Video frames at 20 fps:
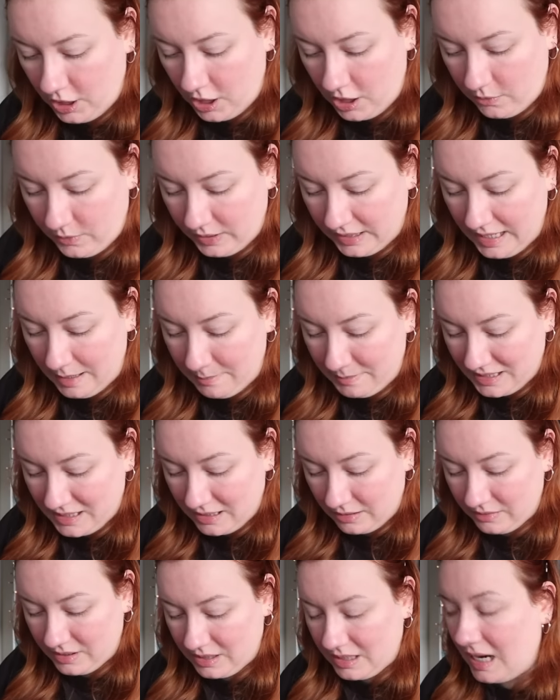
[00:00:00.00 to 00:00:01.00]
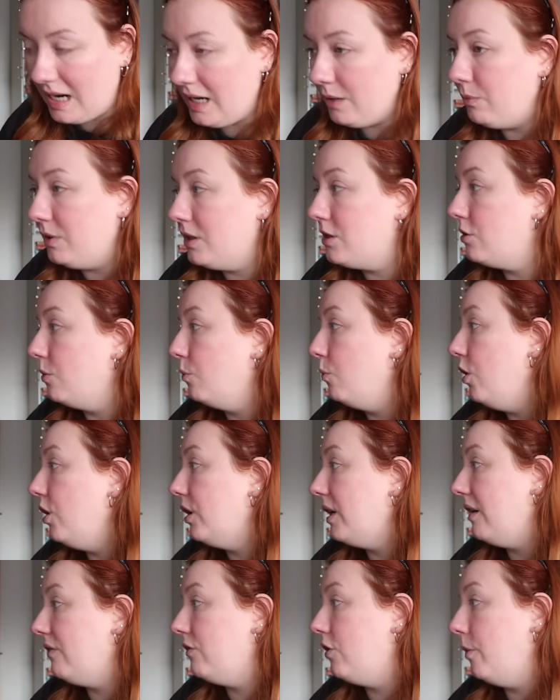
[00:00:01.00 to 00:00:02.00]
go get myself started with some
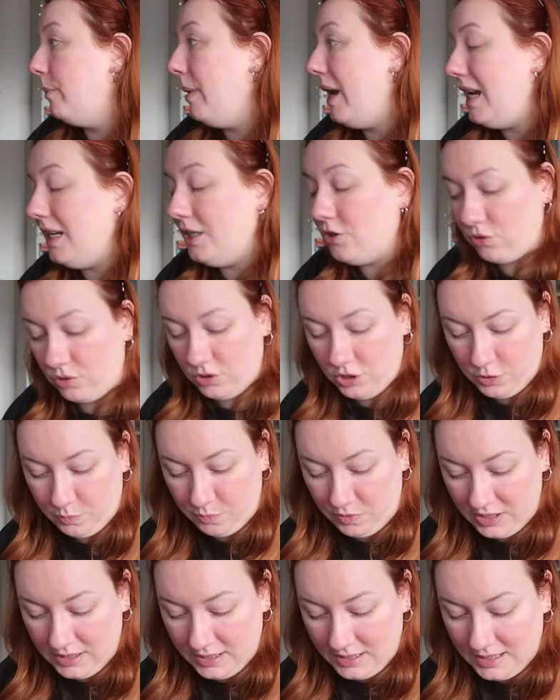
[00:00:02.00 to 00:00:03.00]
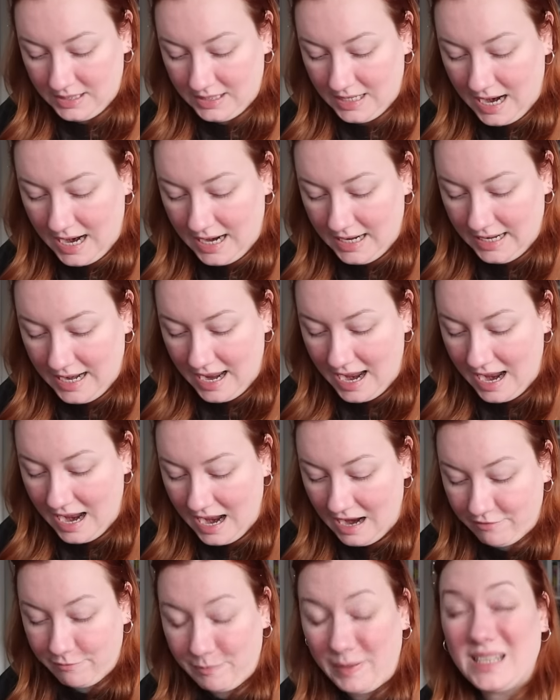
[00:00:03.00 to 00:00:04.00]
work. I've got Patreon sprints starting at
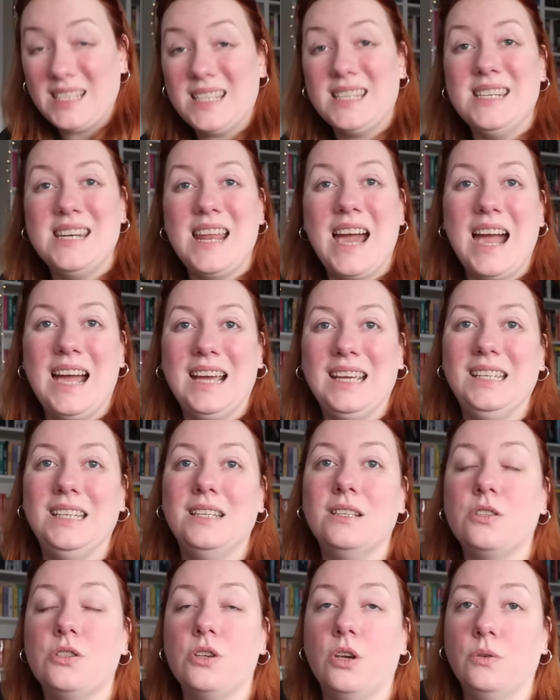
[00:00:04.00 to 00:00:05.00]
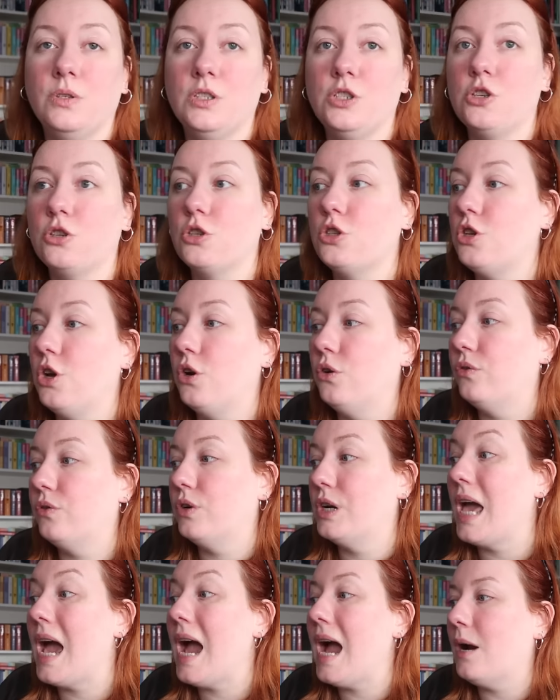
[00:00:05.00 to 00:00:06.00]
half past nine, so in just
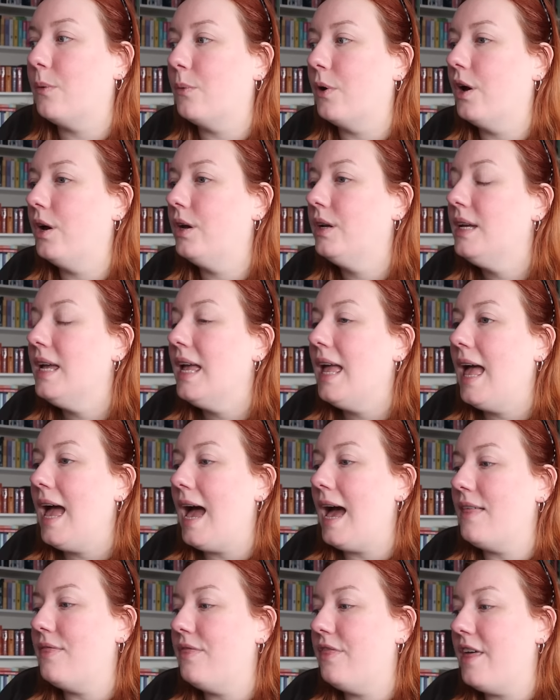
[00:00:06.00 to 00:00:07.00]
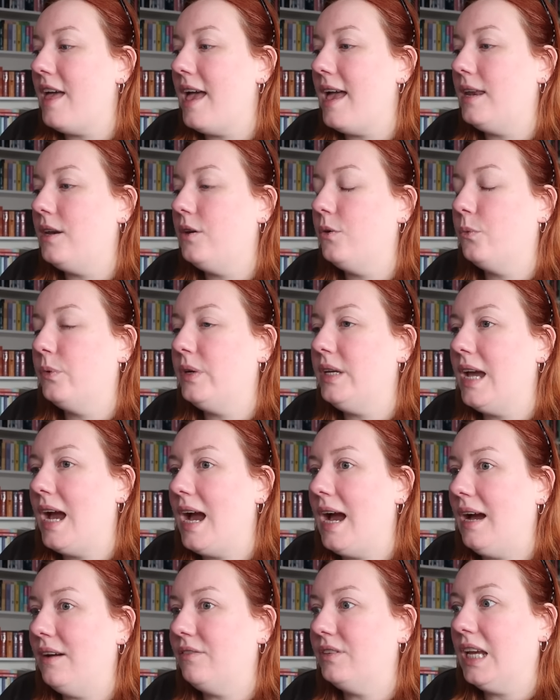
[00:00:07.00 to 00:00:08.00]
over an hour. And then we
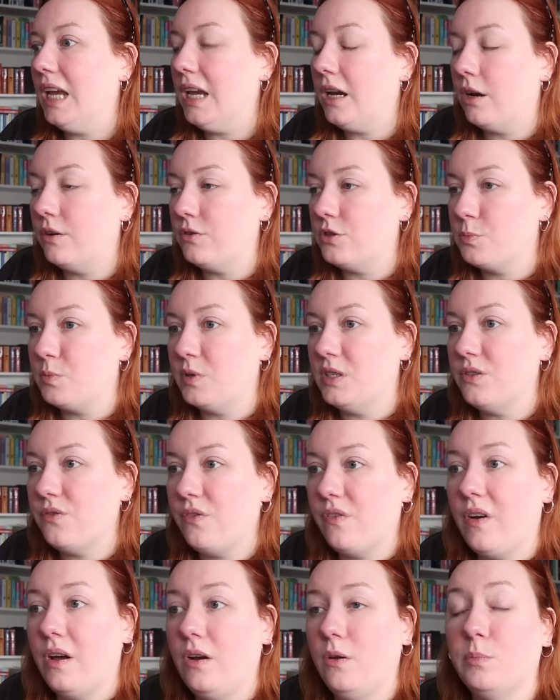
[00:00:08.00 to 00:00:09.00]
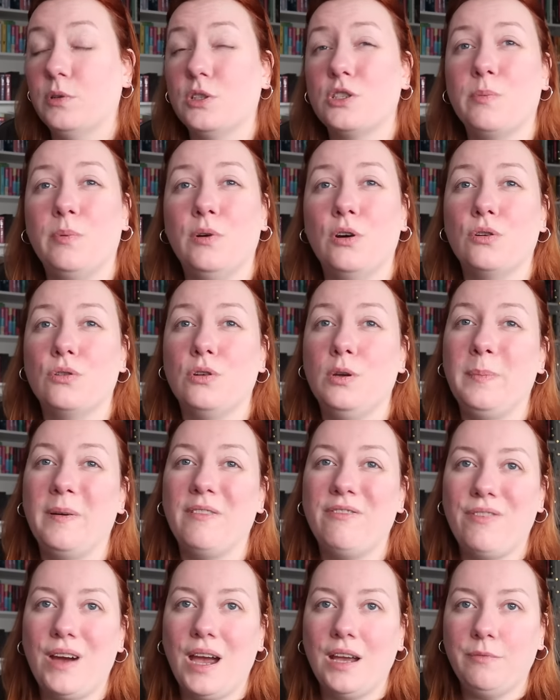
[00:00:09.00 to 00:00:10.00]
have kickoff sprints for Final Book Support Group
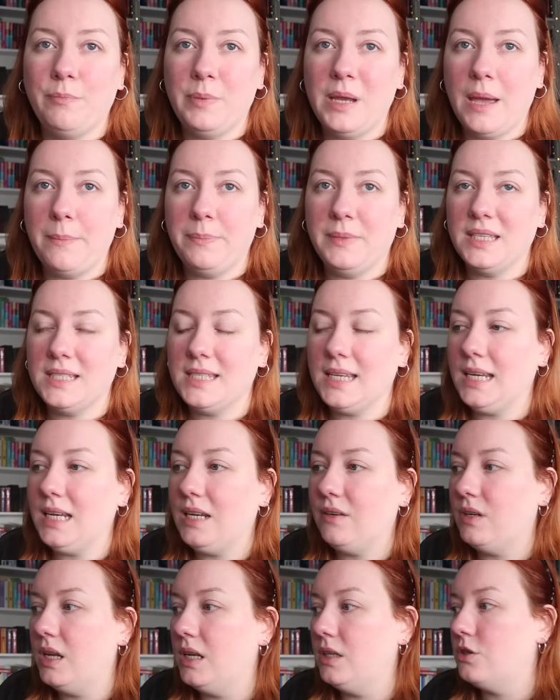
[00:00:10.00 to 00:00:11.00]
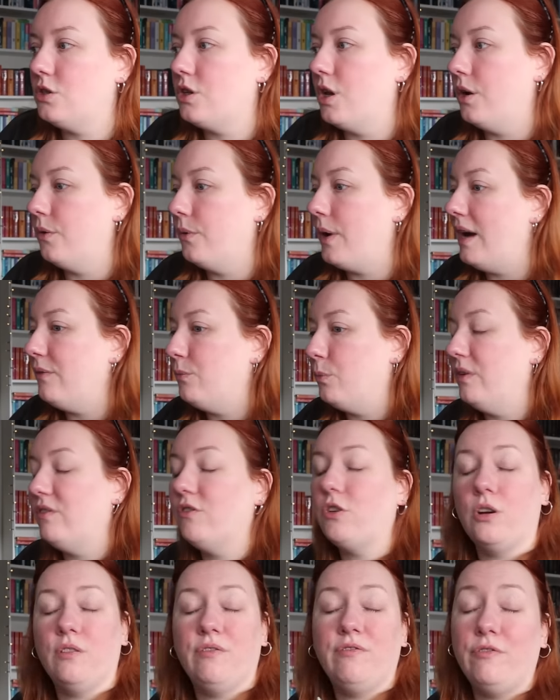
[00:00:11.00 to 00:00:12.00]
at 5pm this evening. So I've,
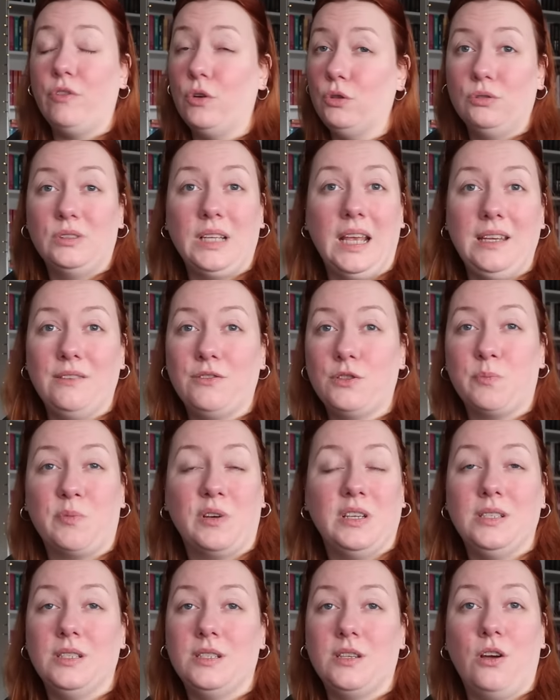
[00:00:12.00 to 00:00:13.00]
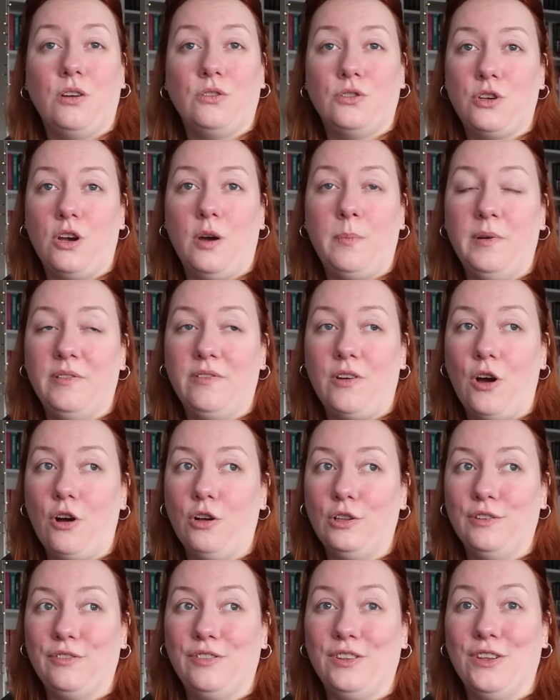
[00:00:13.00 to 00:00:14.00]
we've got a full day of sprints on top of
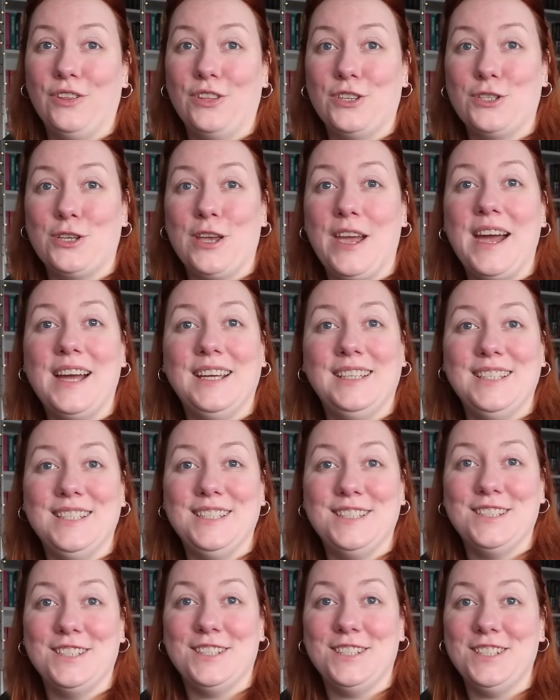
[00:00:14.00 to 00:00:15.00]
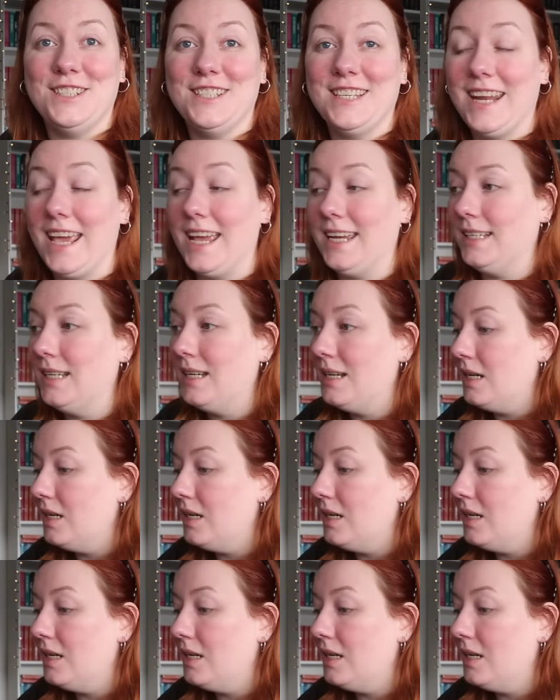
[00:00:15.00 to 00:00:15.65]
all of the other shit I need to do today.